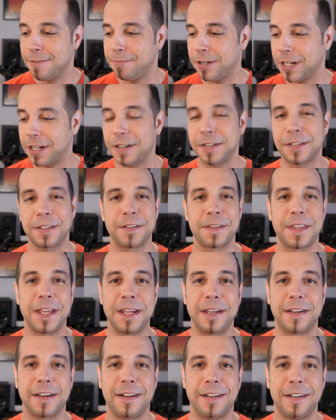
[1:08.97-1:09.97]
but also
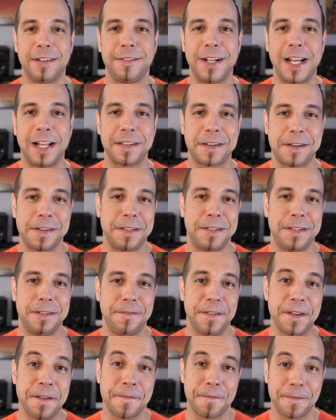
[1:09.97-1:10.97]
thank reality
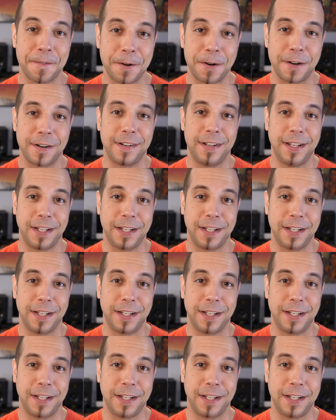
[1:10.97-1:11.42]
TV for